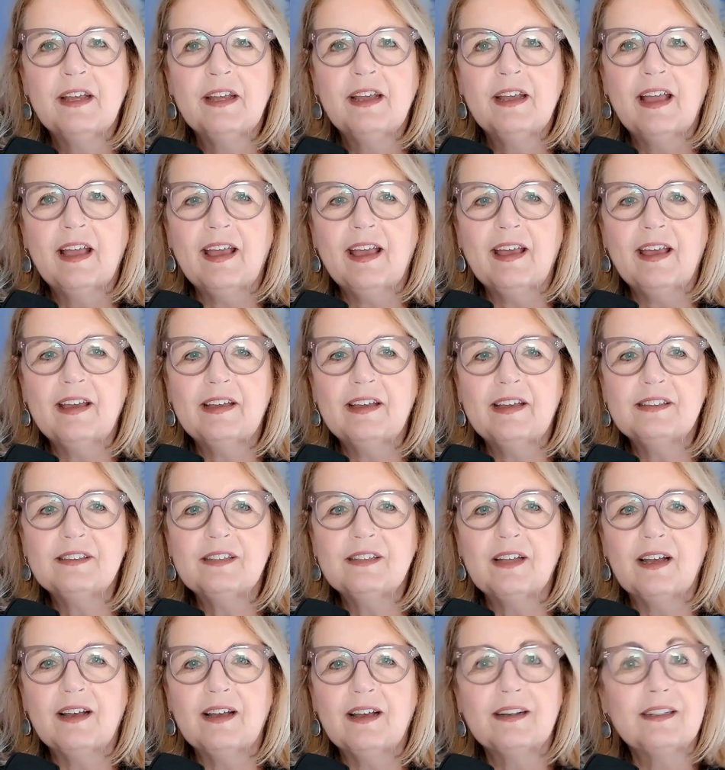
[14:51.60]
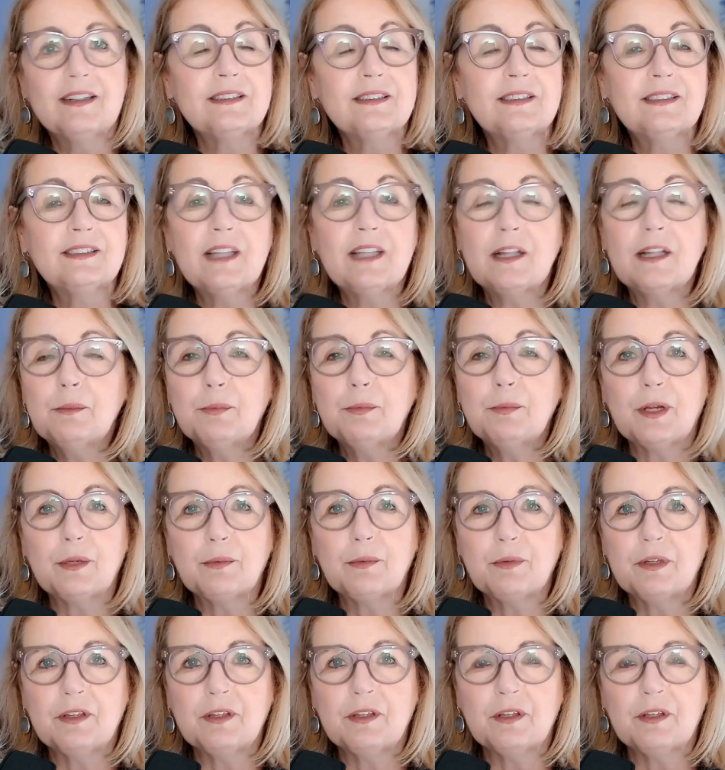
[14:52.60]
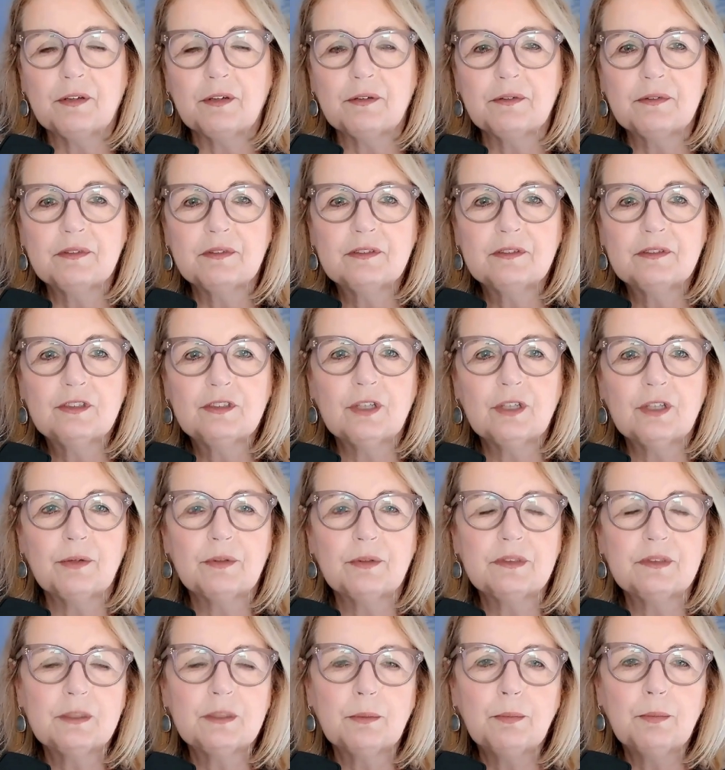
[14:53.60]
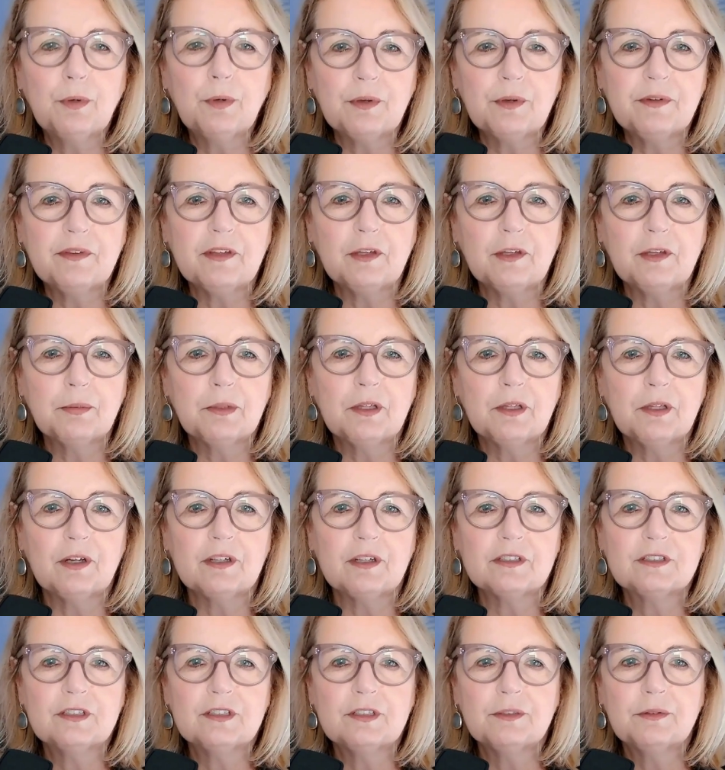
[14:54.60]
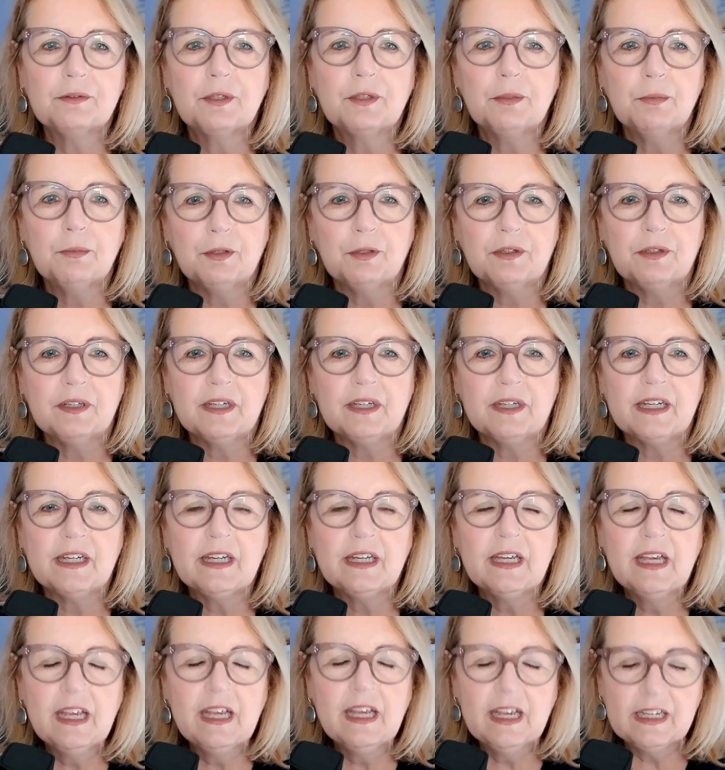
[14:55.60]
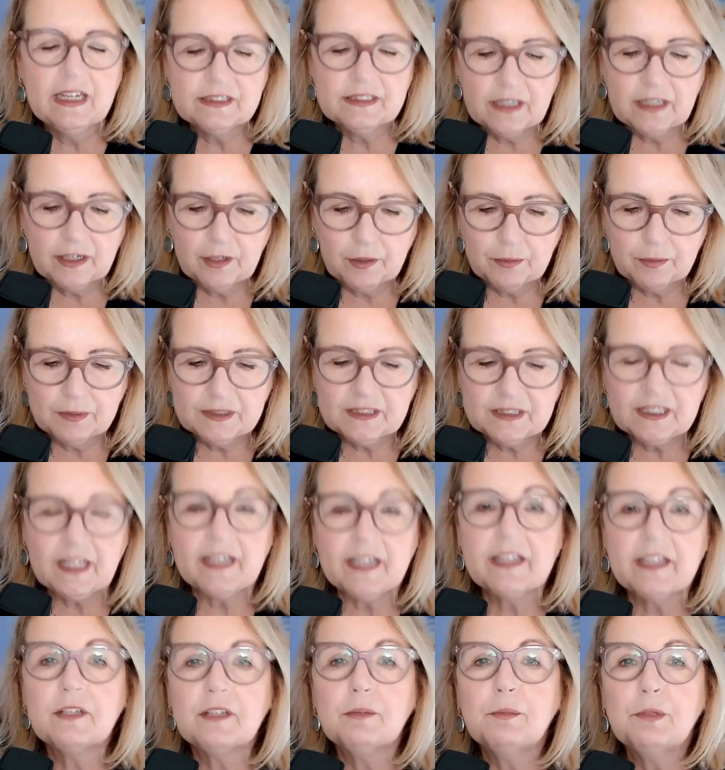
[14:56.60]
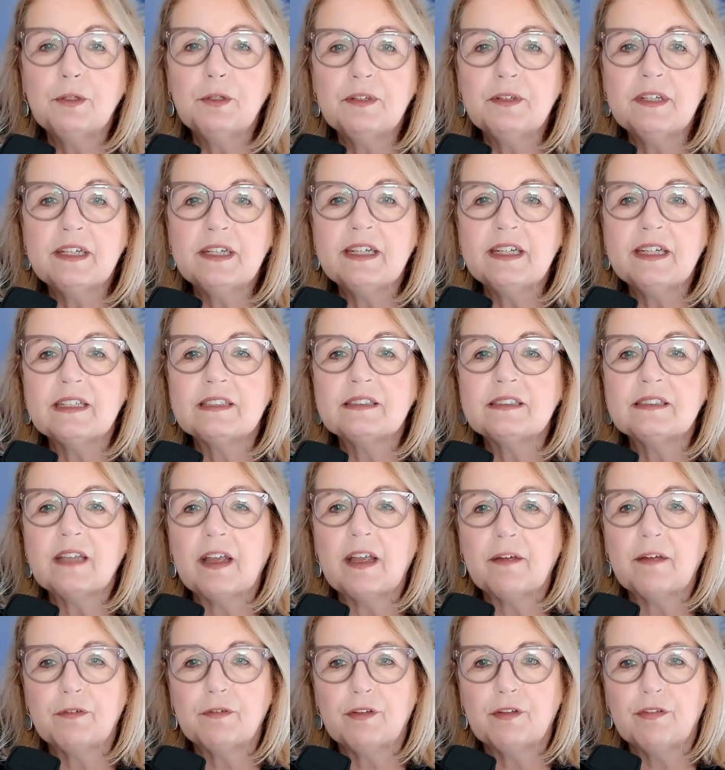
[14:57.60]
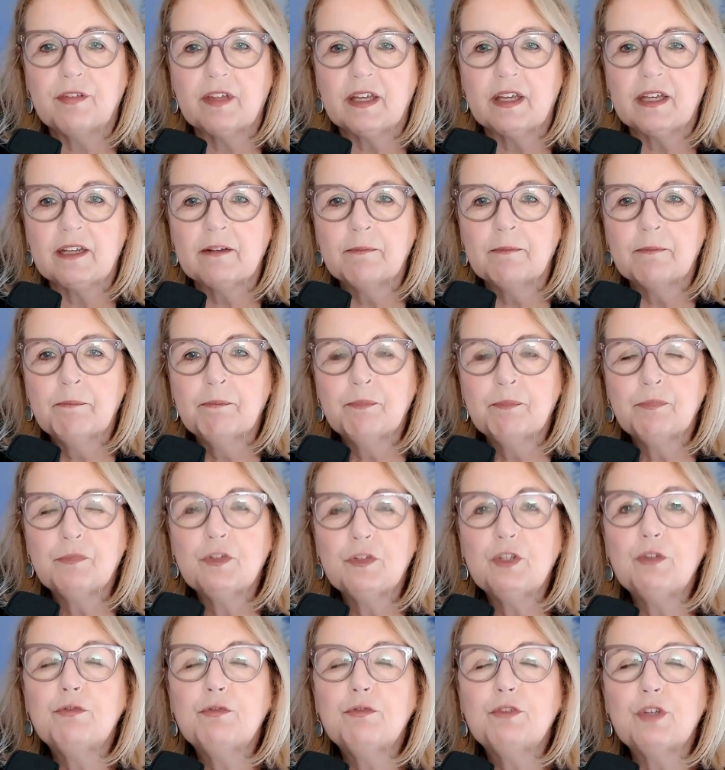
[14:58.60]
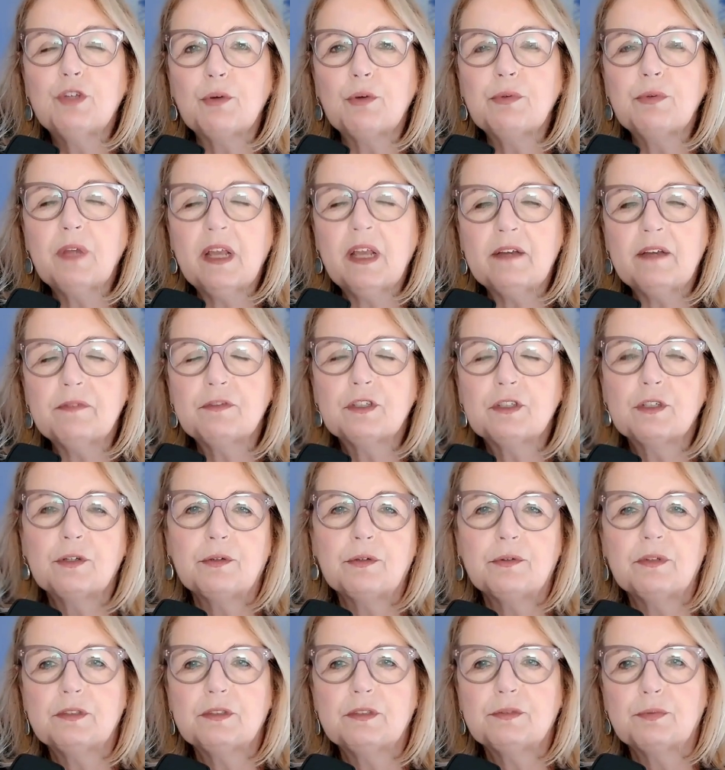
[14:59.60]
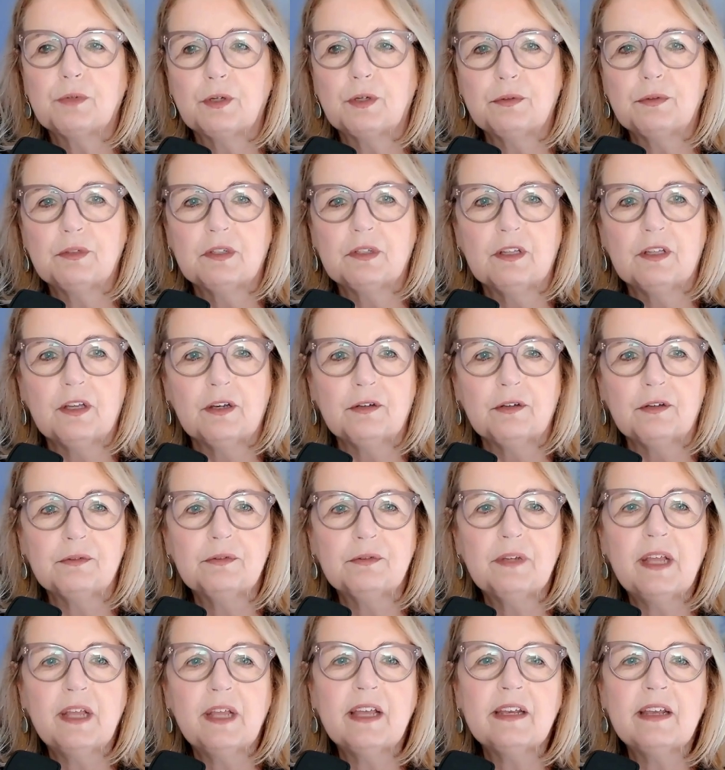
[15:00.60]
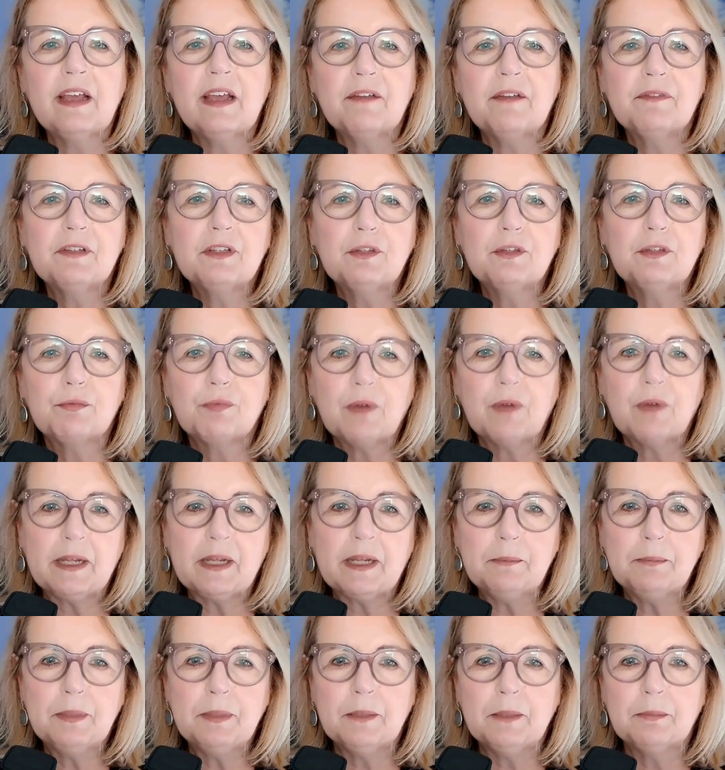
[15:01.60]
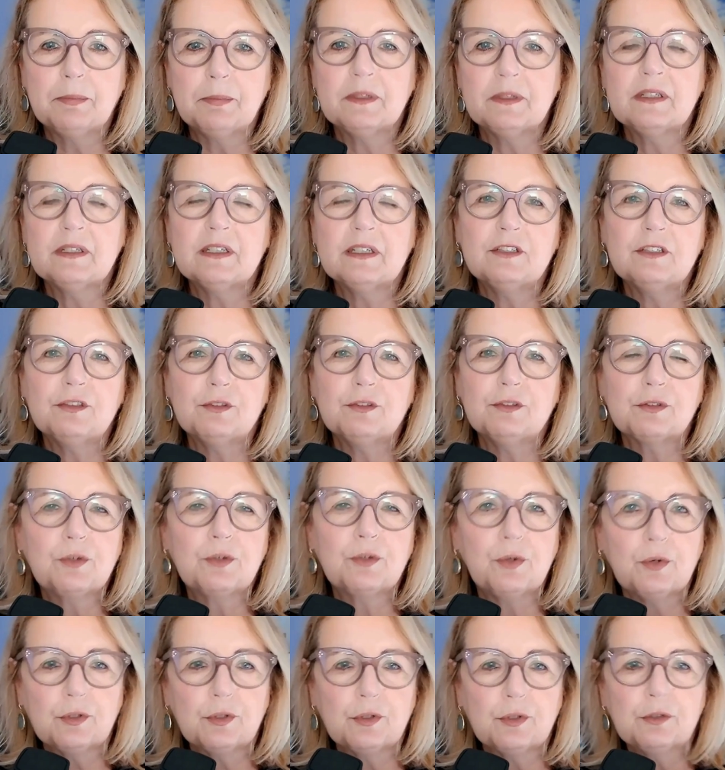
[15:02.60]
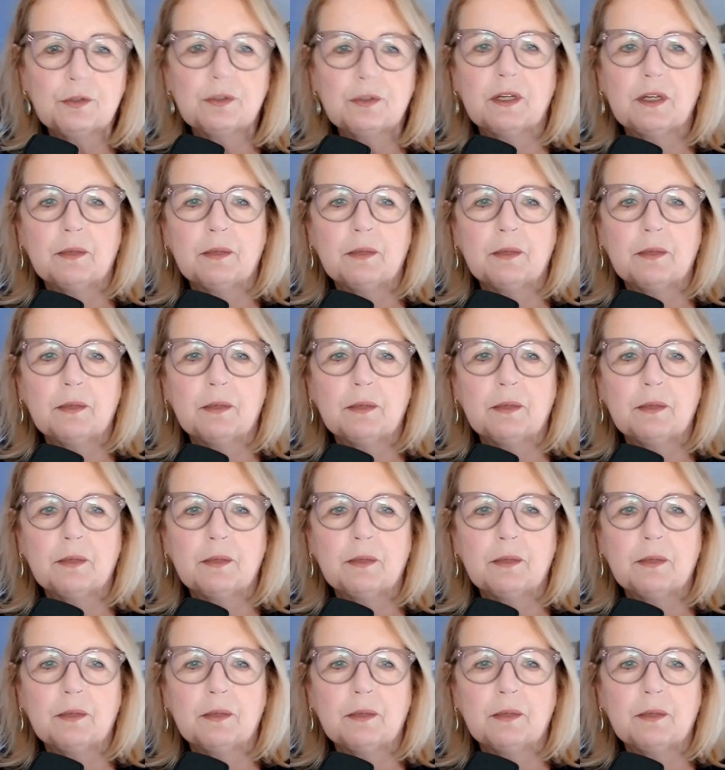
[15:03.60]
and celebrate with you. So it's important that you belong to community. As I always say, community is everything. You don't have to go this road alone, and having the right people in your corner can